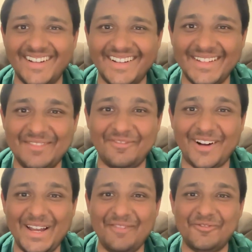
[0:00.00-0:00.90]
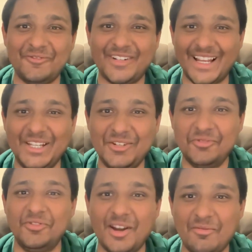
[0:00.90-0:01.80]
If I have to tell
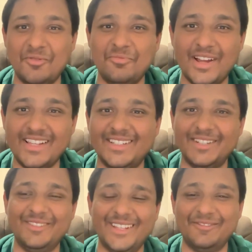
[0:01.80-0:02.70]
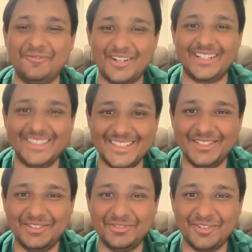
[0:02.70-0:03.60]
you about myself, then what is the
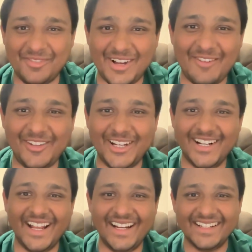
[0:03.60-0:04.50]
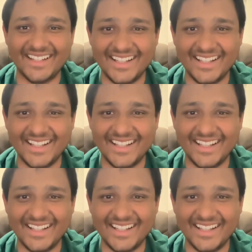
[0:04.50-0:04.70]
use of coming, right?